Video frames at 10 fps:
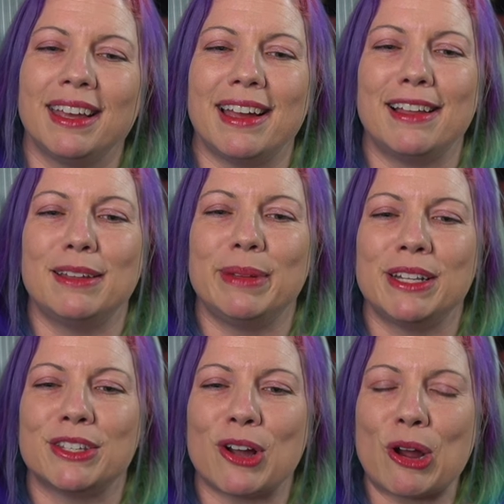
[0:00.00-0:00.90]

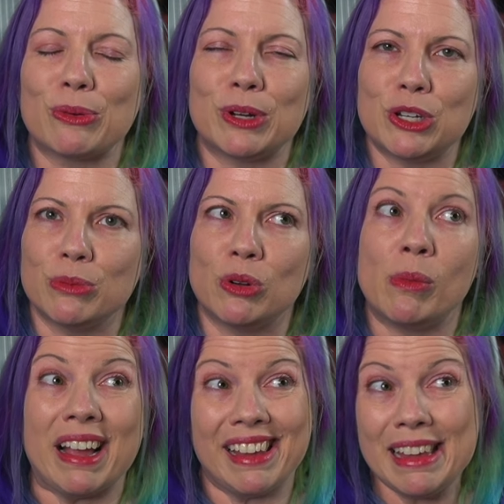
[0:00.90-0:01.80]
elements are reachable
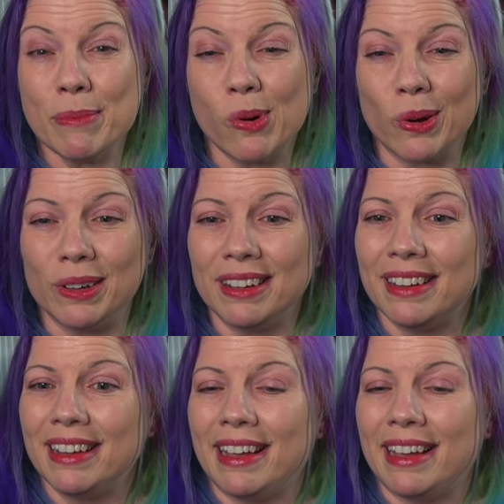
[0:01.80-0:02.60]
by keyboard